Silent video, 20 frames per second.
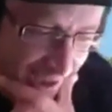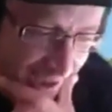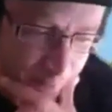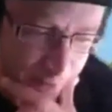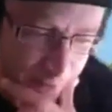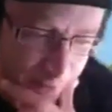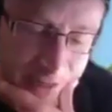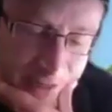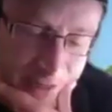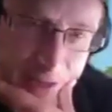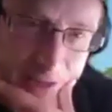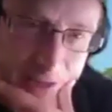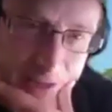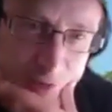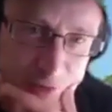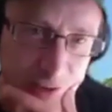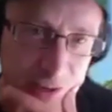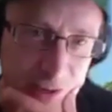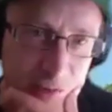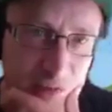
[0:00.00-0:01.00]
I mean, you know,
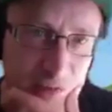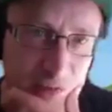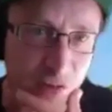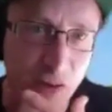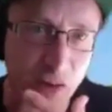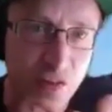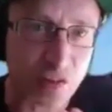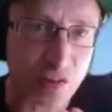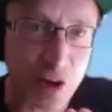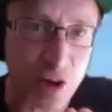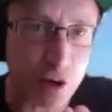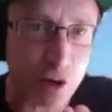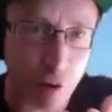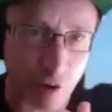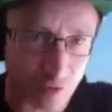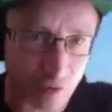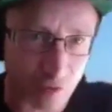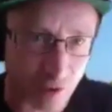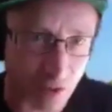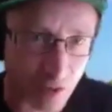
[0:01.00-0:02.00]
it's just
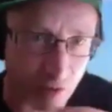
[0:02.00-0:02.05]
interesting.